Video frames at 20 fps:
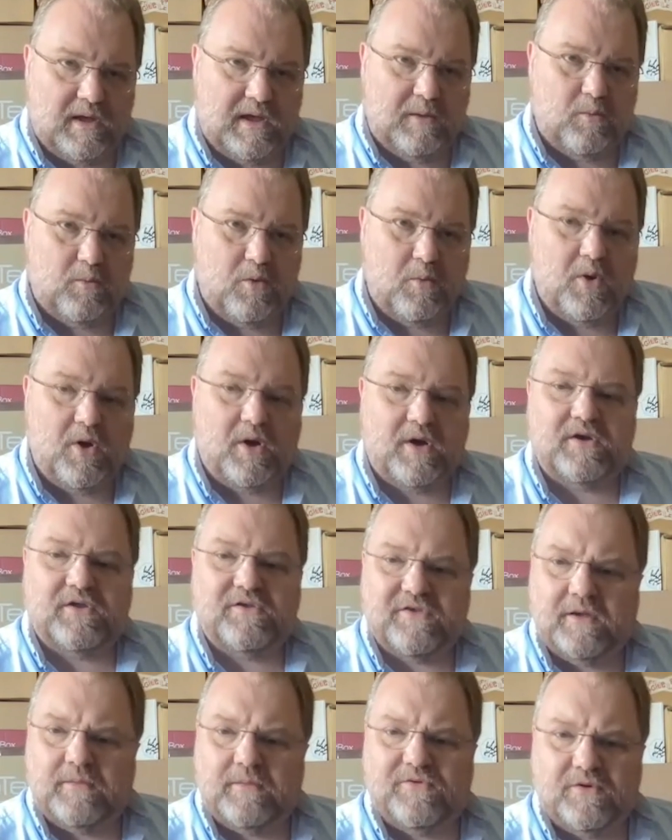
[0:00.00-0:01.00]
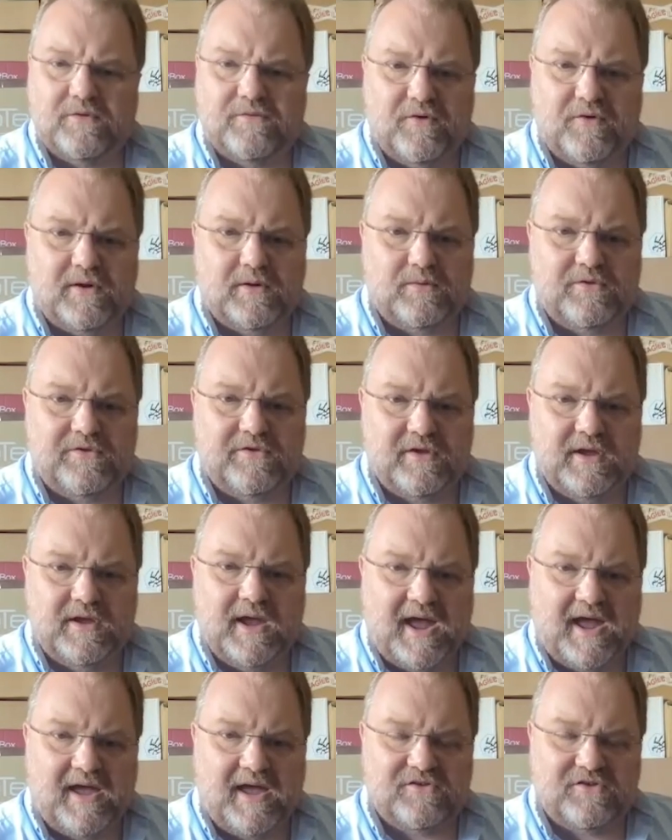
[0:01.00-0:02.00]
work at the same sort of frequency
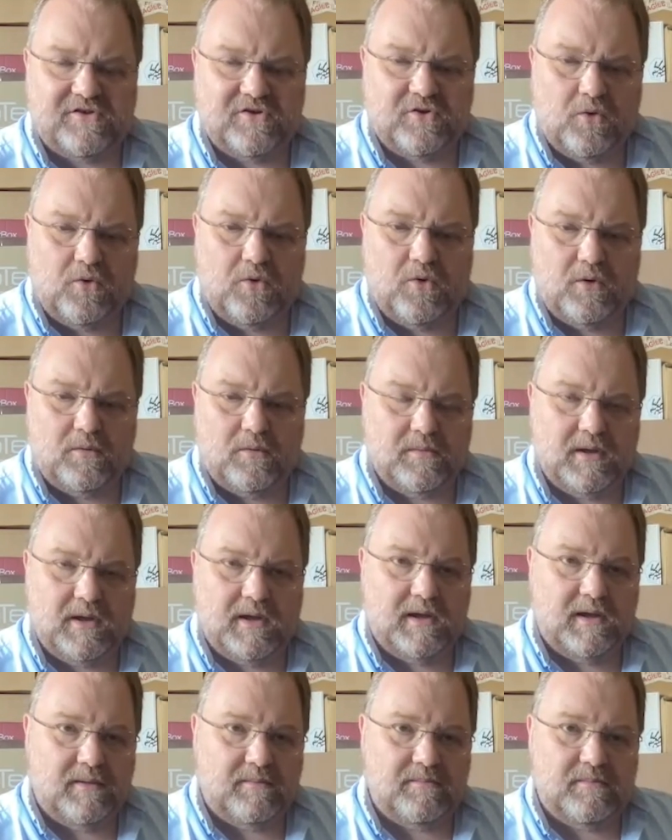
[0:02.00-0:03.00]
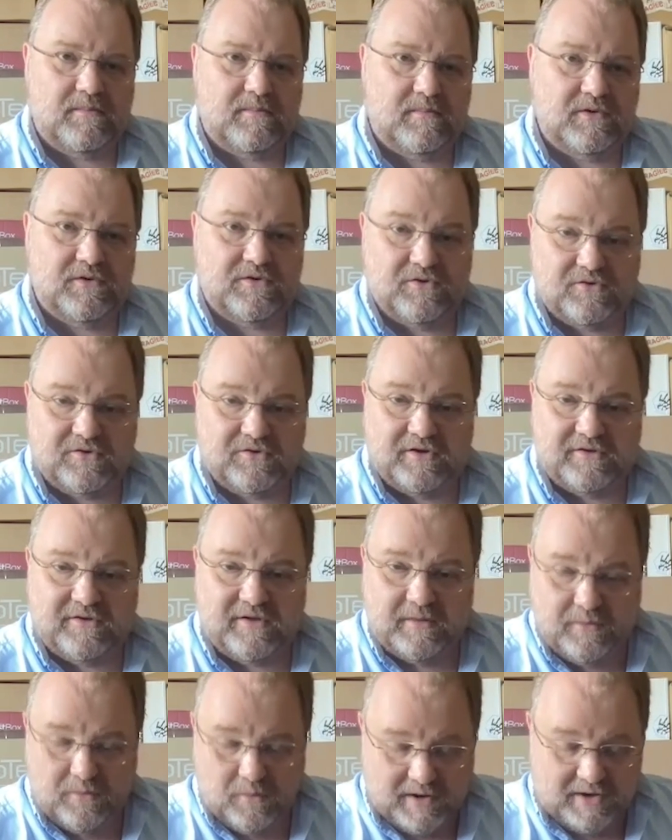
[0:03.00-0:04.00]
as your
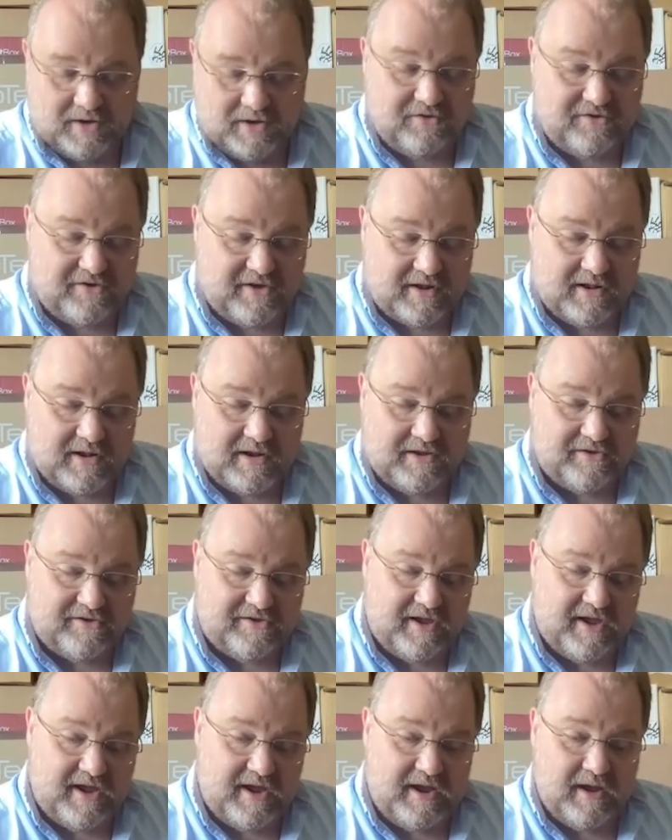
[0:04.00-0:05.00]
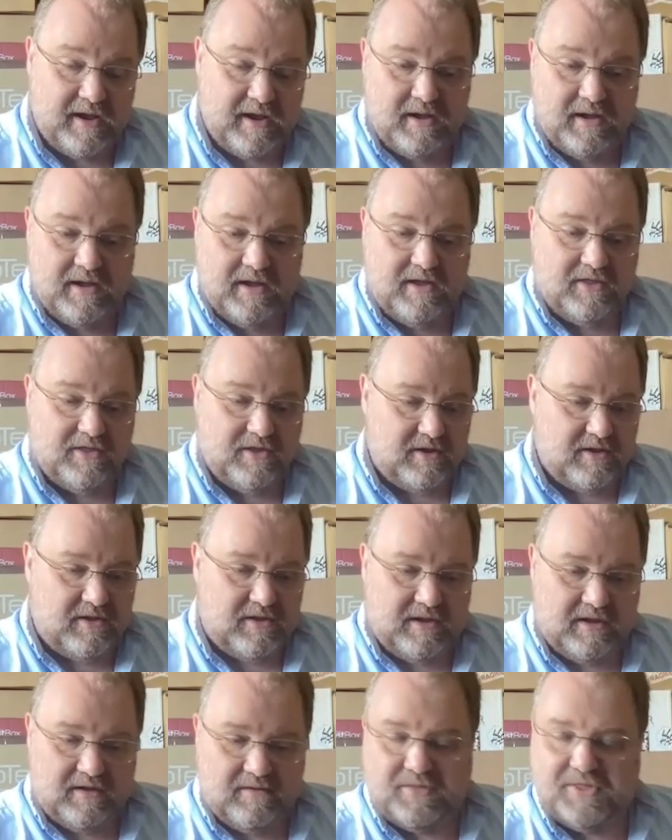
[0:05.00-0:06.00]
turntable. When you suddenly see that
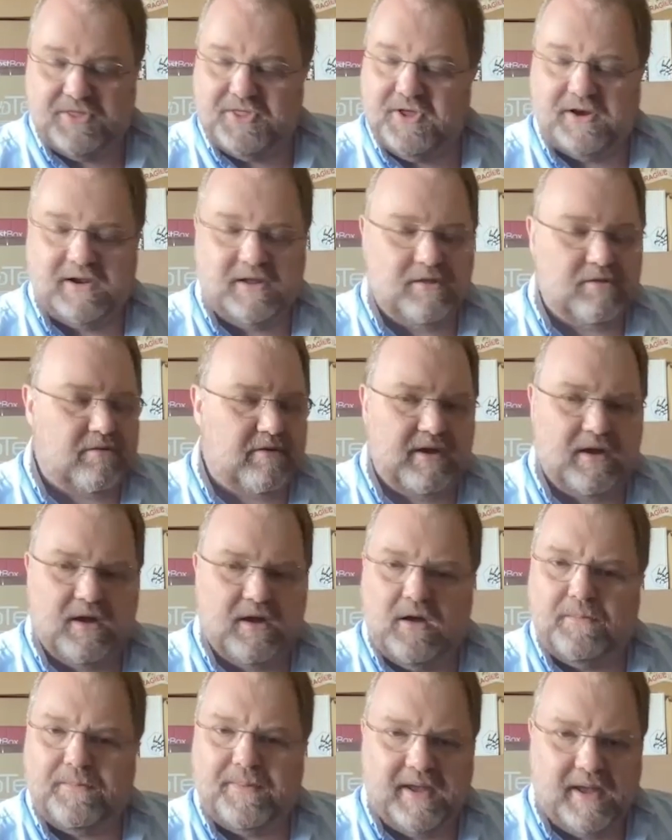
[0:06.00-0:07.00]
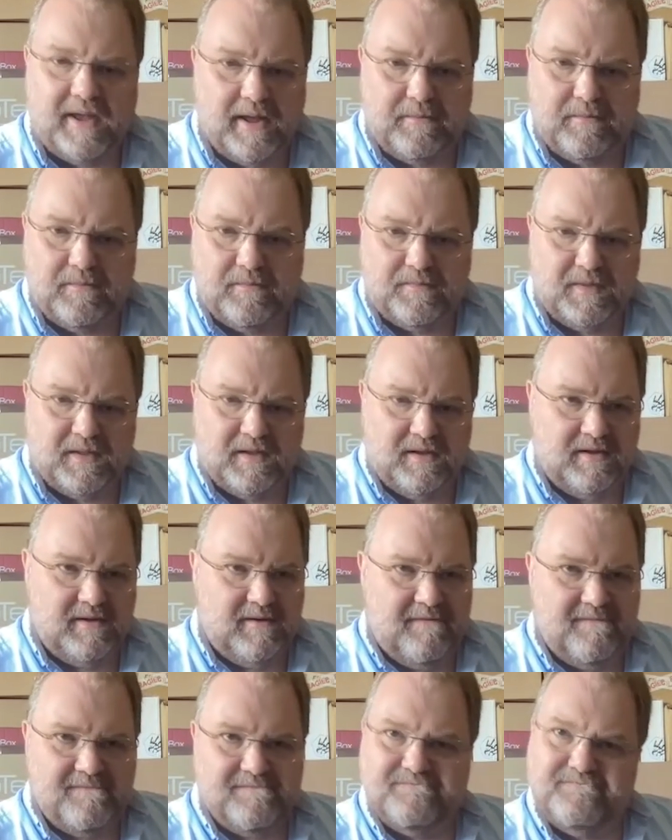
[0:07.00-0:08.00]
the 33 RPM
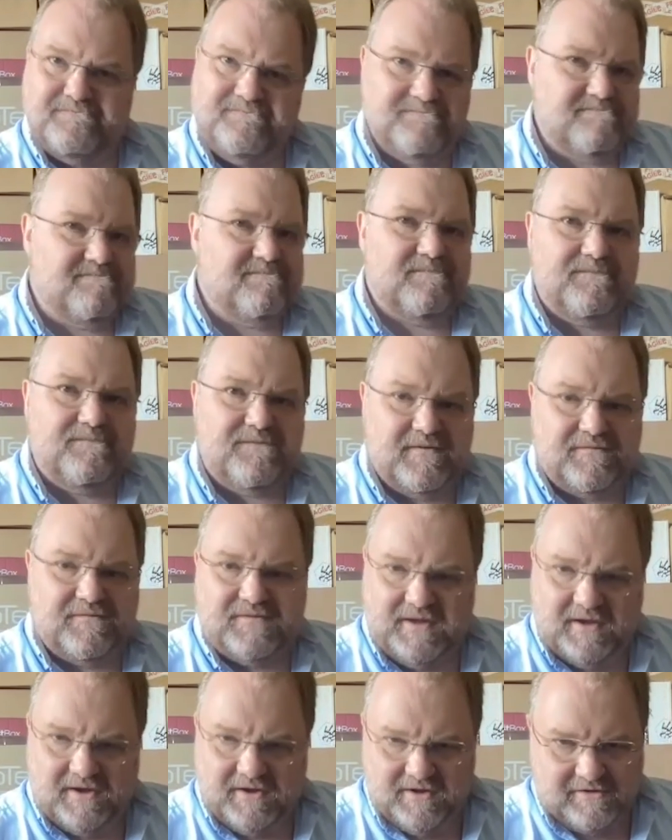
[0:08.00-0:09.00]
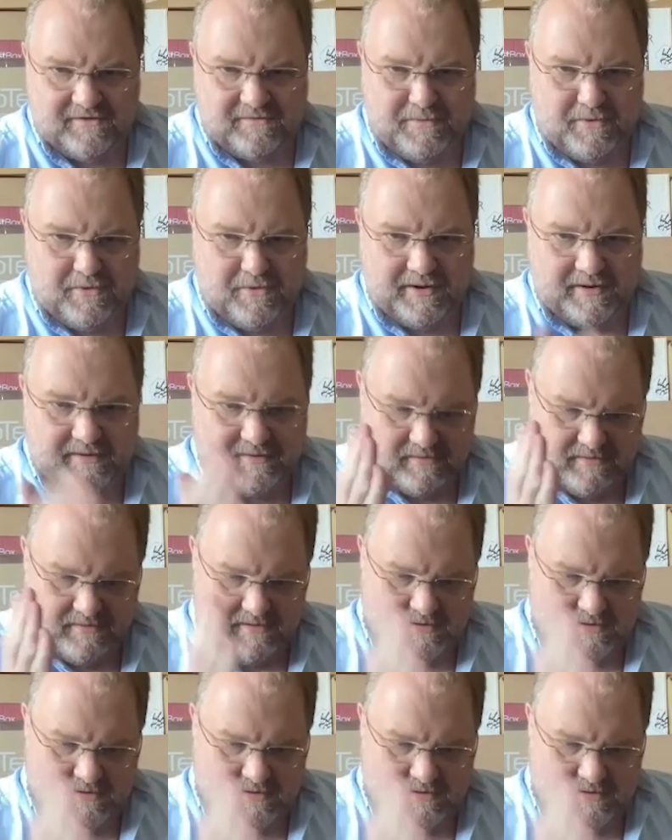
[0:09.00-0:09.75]
50 hertz point,